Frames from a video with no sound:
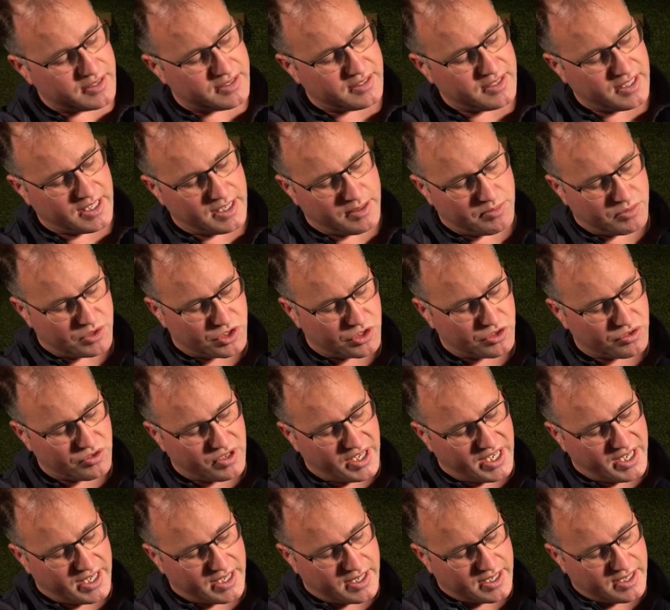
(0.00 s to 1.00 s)
the same
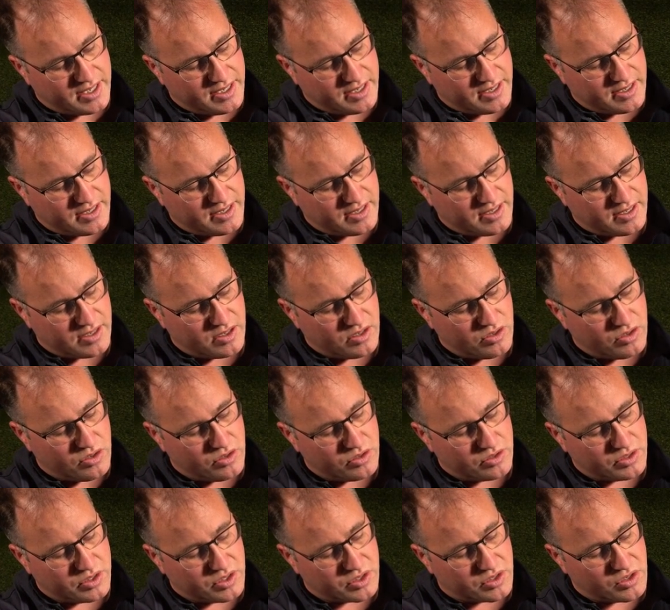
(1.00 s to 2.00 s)
track
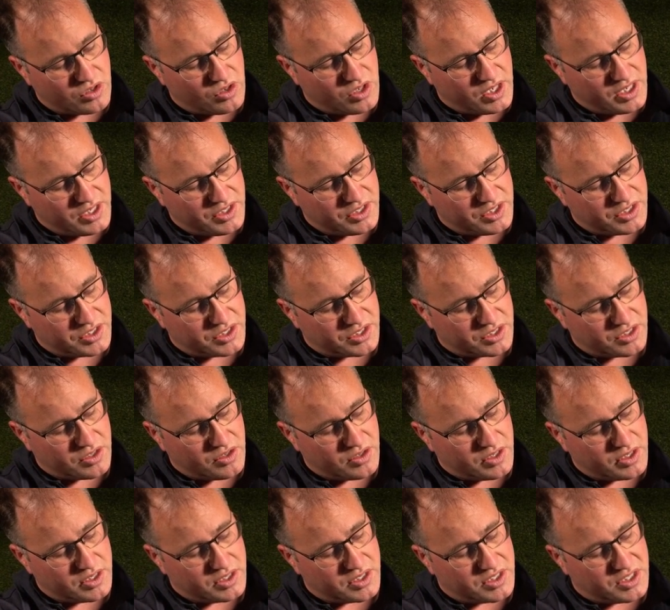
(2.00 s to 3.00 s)
along the guide, just
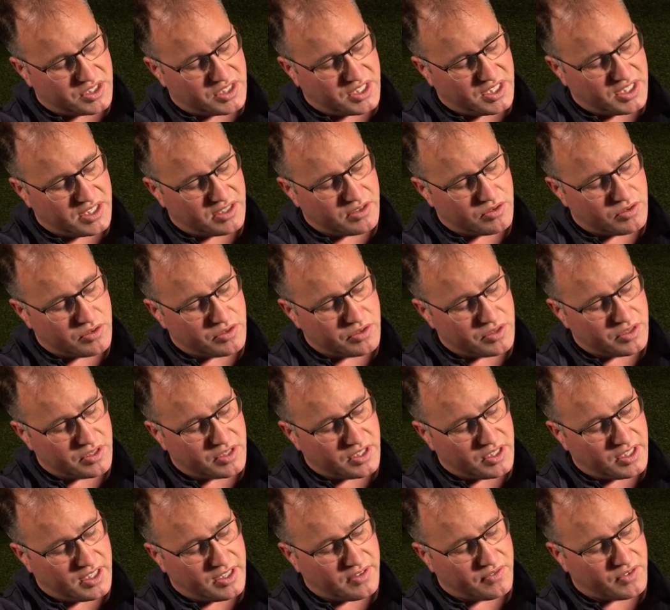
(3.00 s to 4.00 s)
going dead on
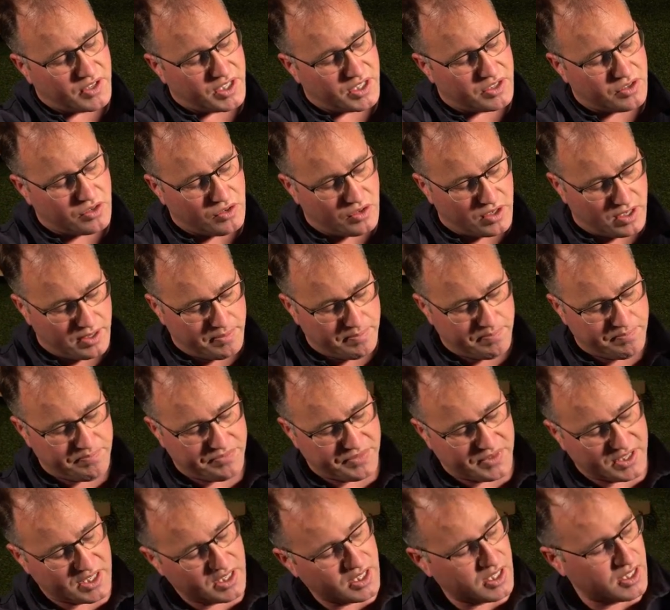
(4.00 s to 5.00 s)
every time,
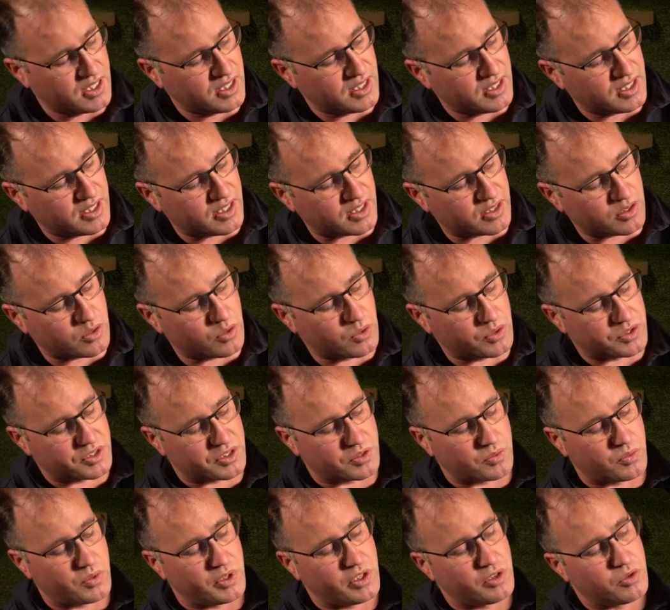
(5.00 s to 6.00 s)

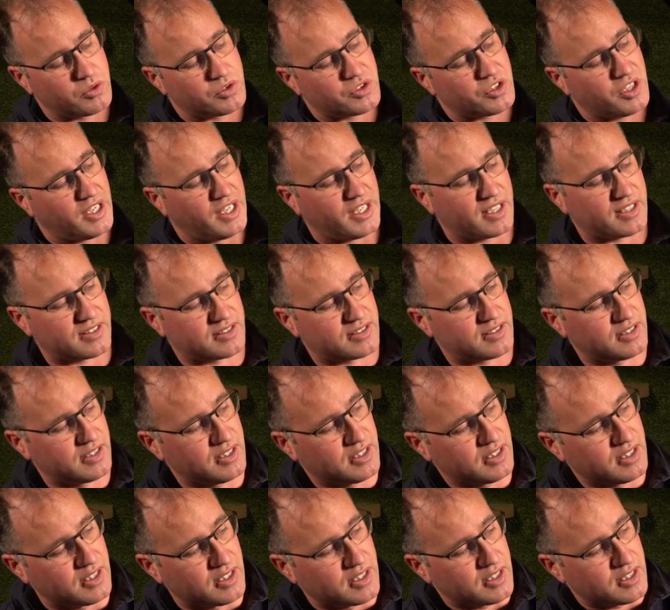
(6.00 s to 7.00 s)
causing wheel tracks.
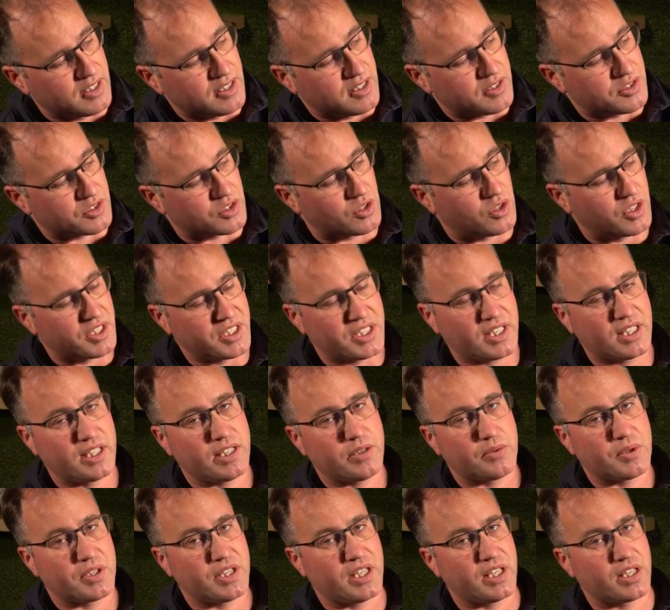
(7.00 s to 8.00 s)
So ideally
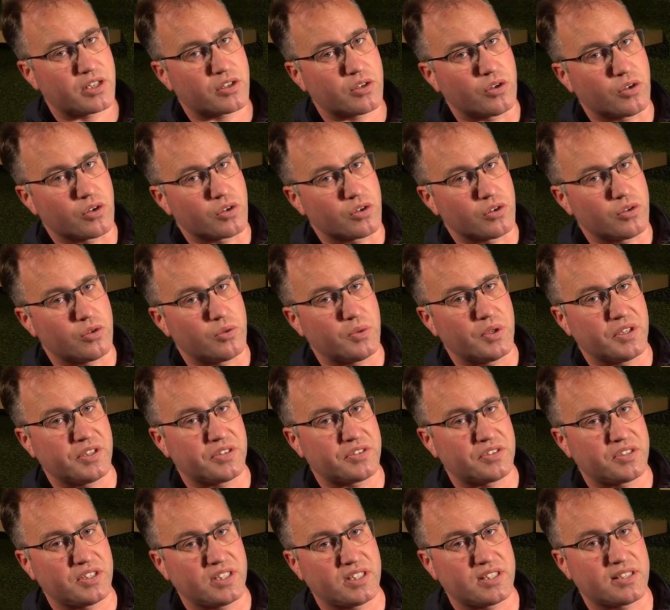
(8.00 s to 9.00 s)
you want that corridor width
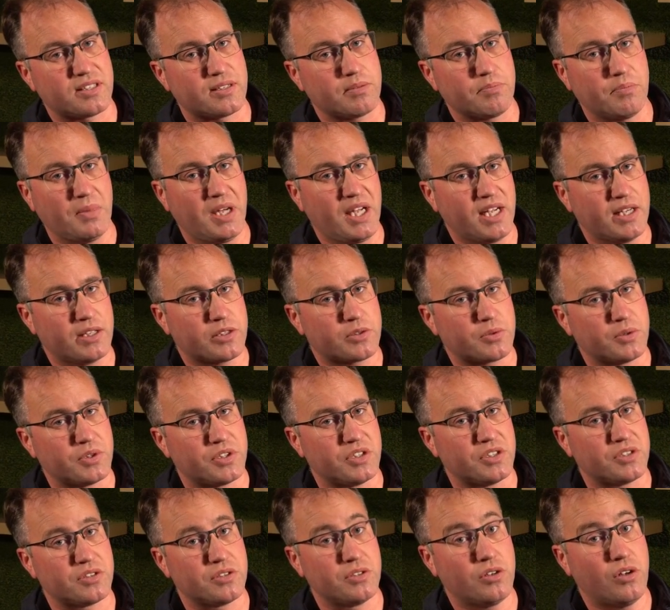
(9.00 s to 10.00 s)
set to the max,
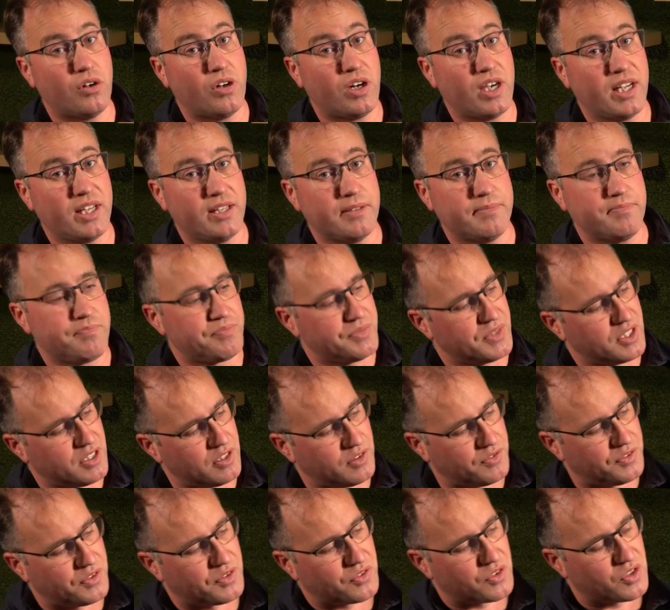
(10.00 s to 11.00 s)
which is 9.
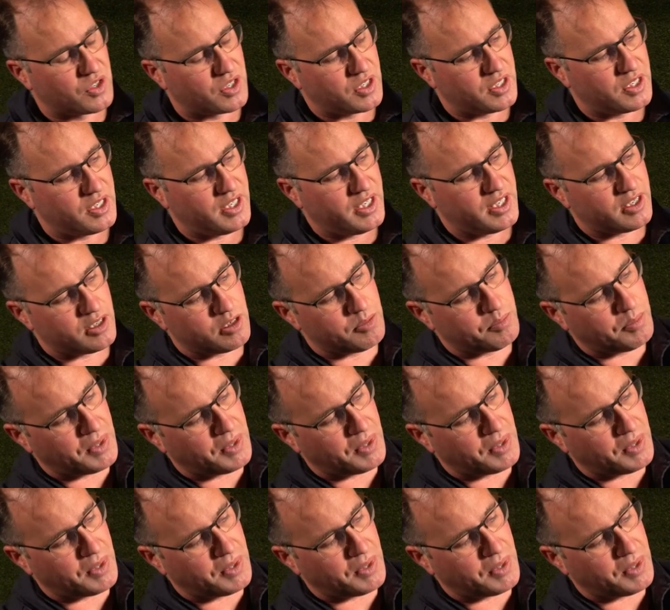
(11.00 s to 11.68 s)
If you've got a narrow